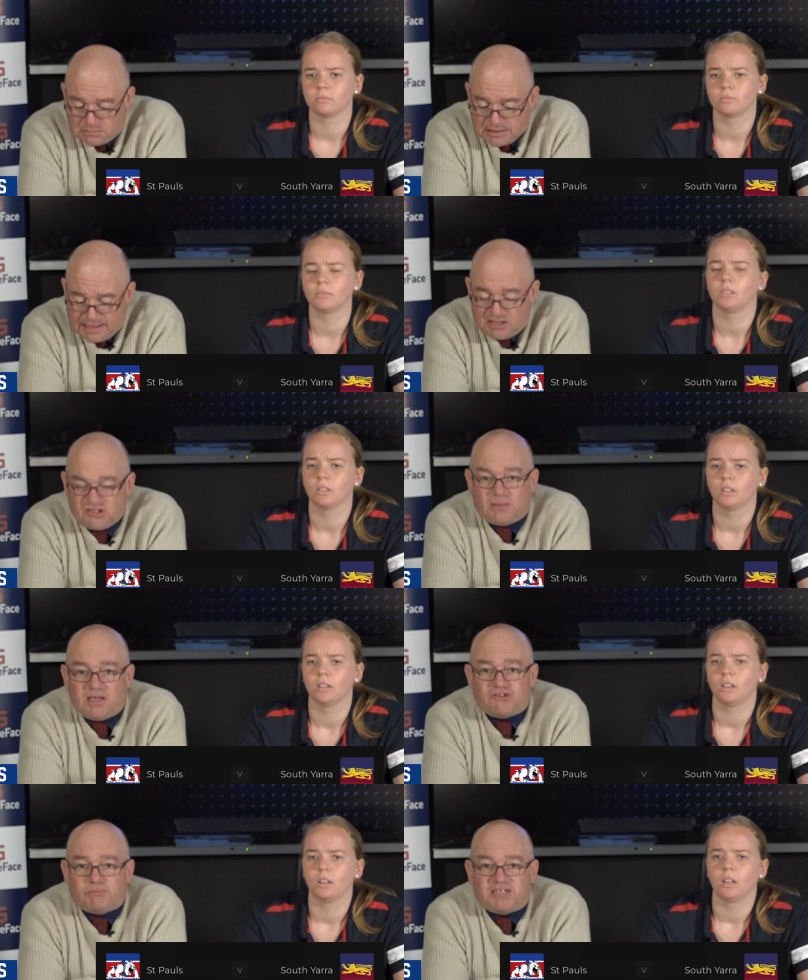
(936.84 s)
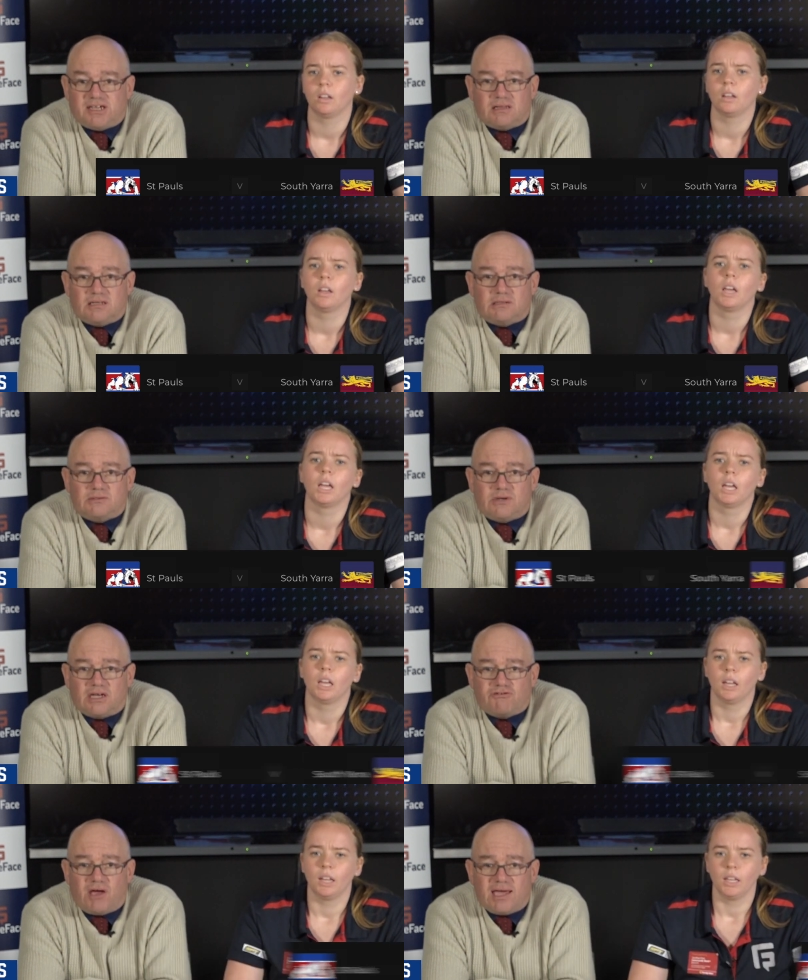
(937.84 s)
Speaker 1: leaders in this particular
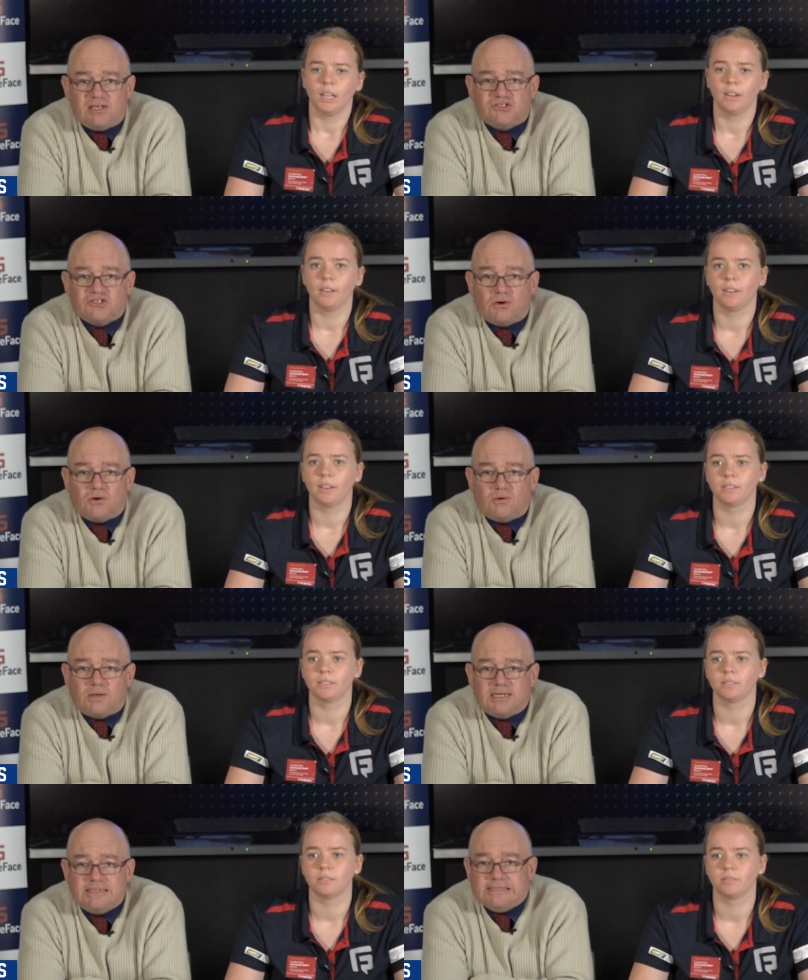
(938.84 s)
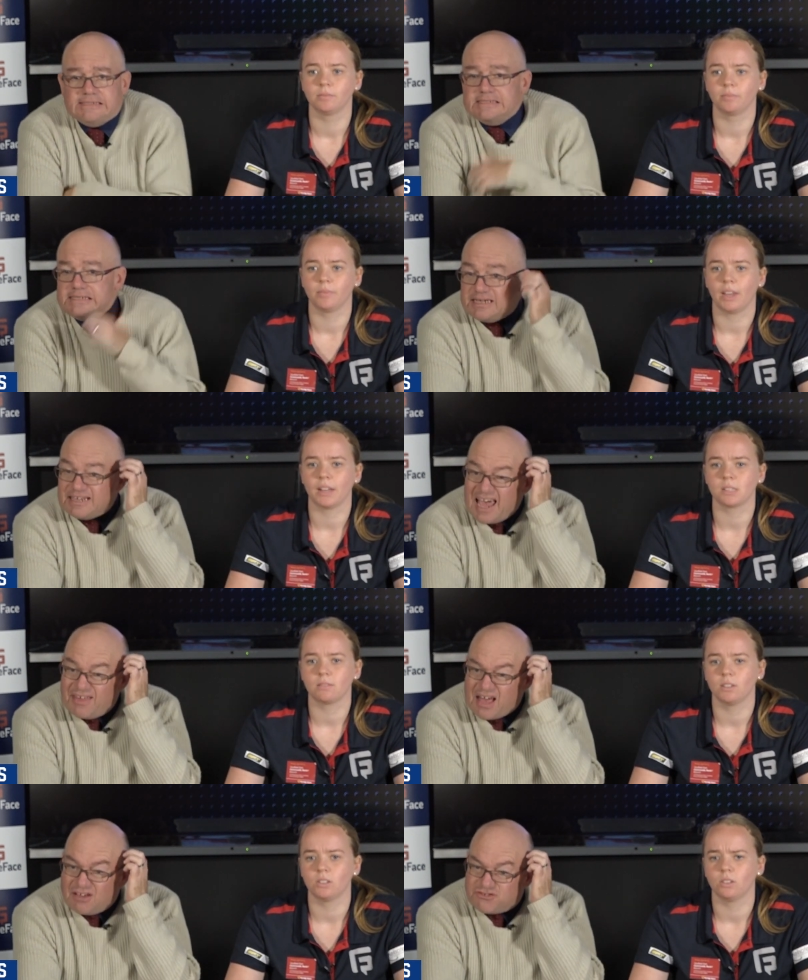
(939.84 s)
uh, grade, so uh, that's
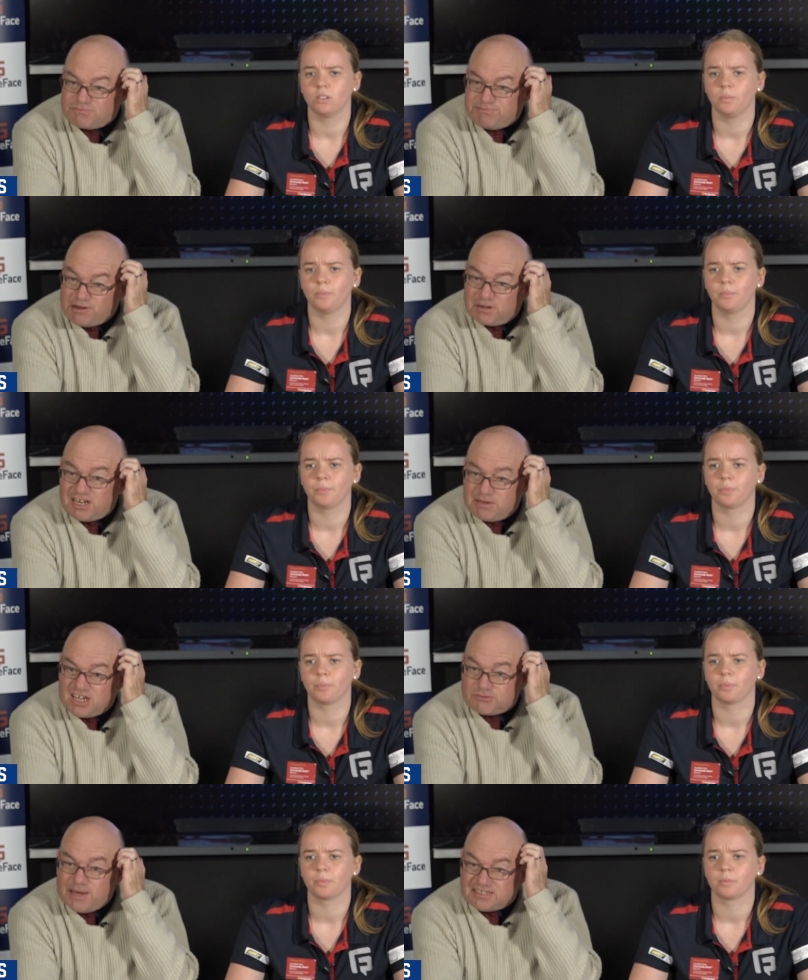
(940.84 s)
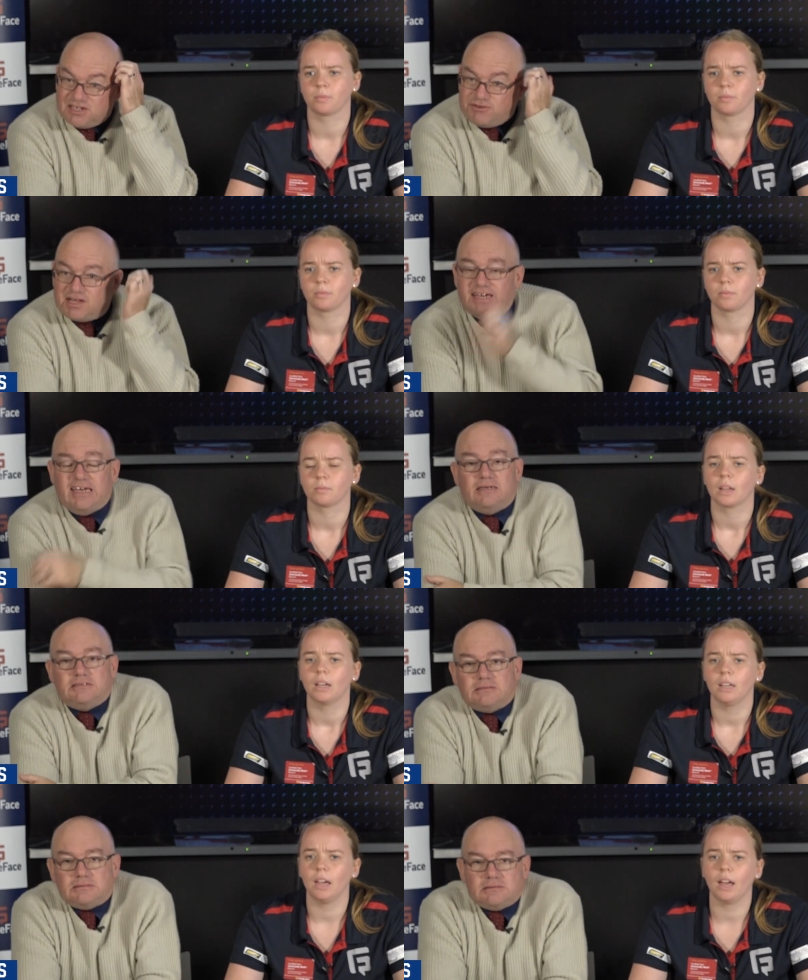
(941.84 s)
yeah, that's probably to be expected, really.
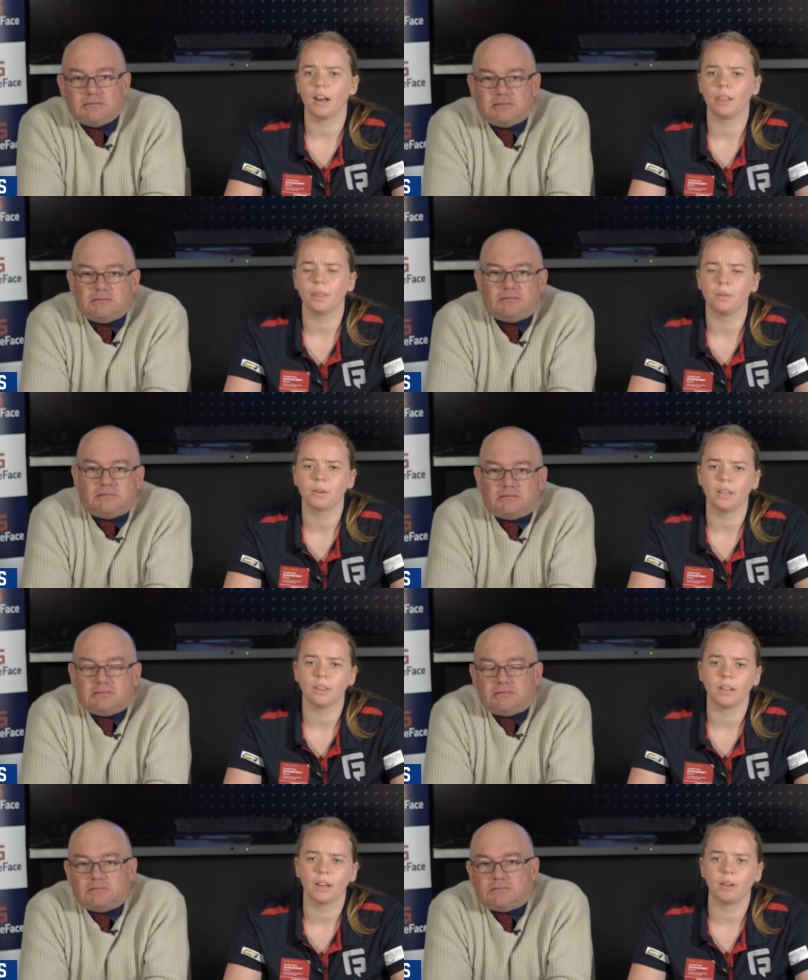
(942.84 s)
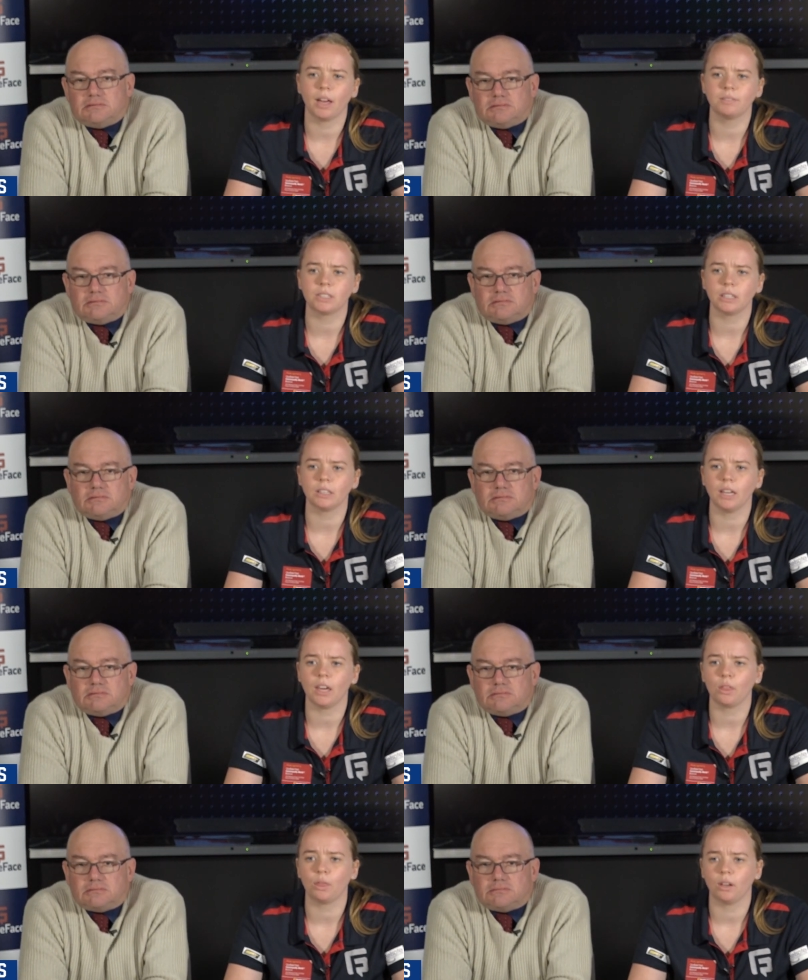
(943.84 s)
Speaker 2: Yeah, and uh, looking at the ladder, we have
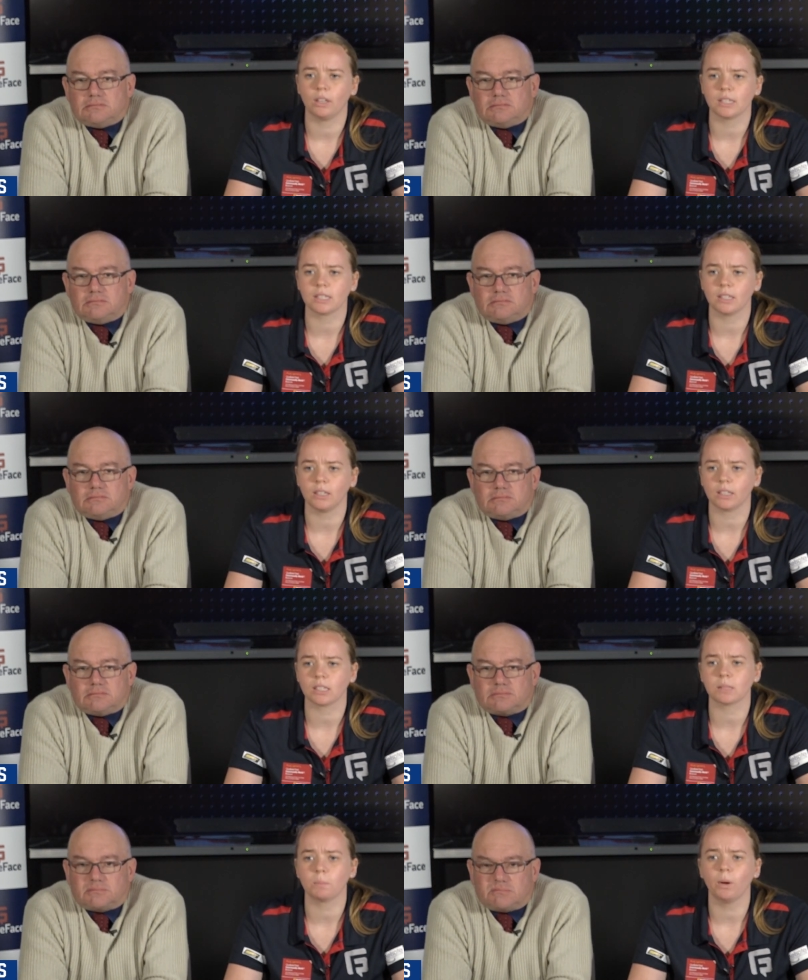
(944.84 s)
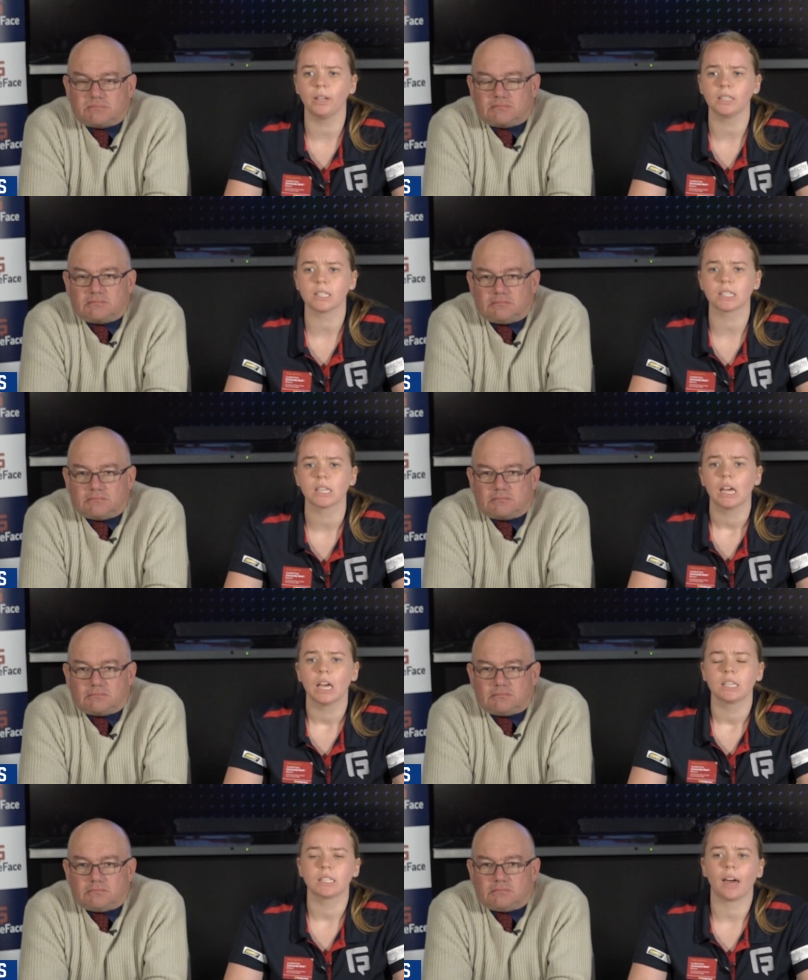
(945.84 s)
Dingley 36 points,
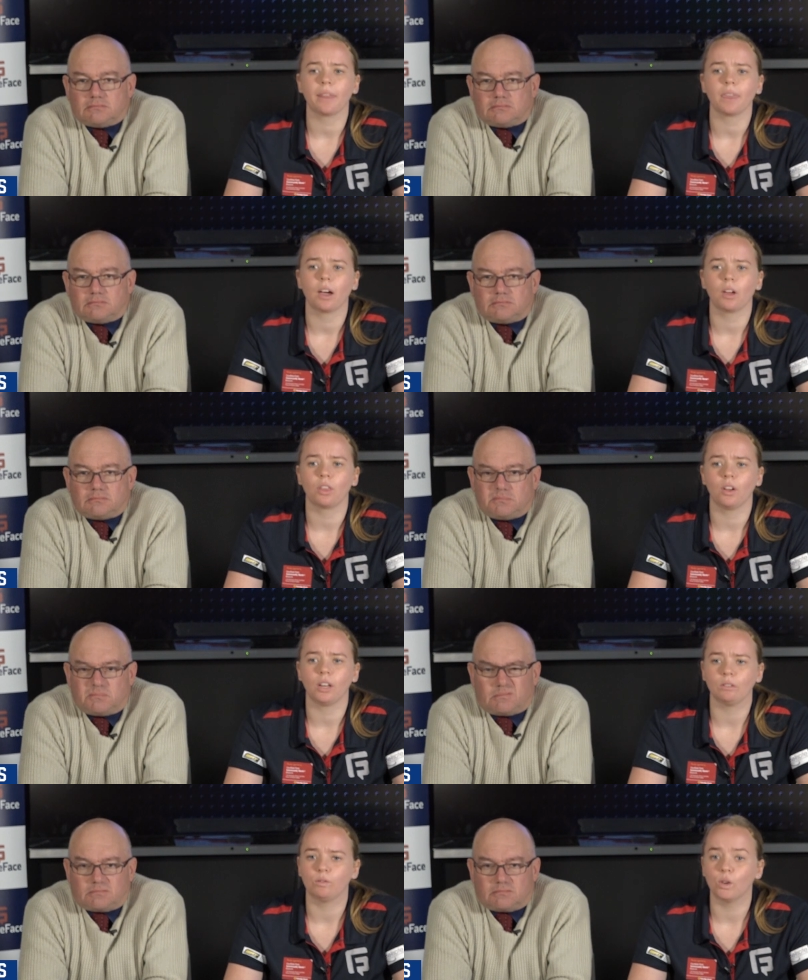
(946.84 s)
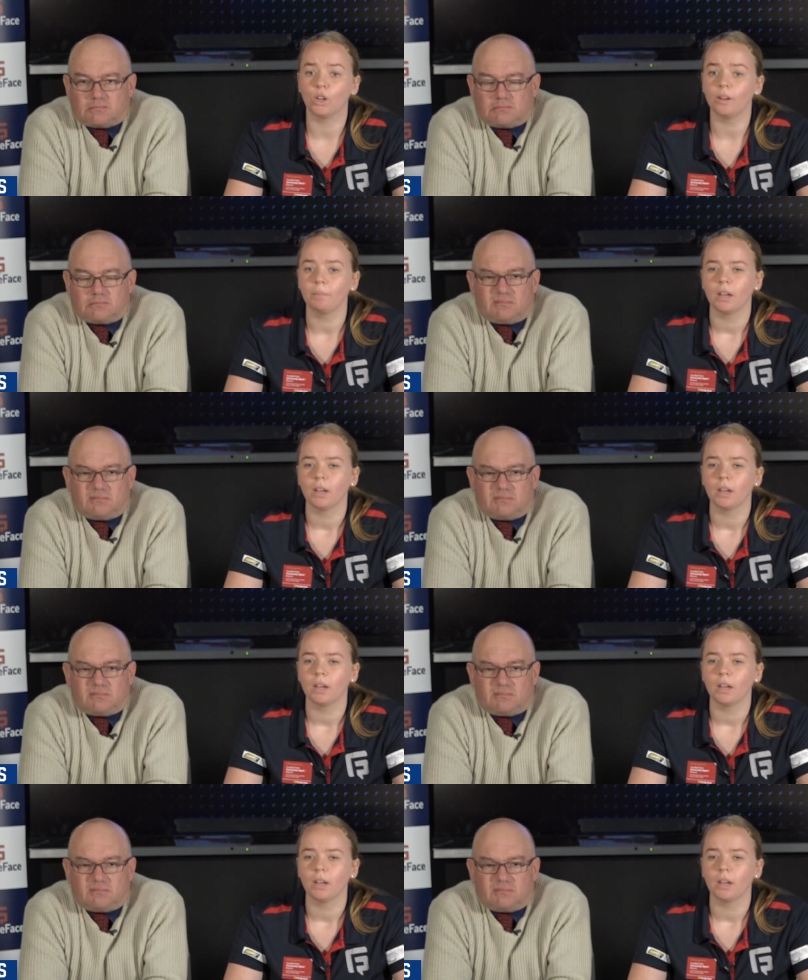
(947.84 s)
South Yarra 34,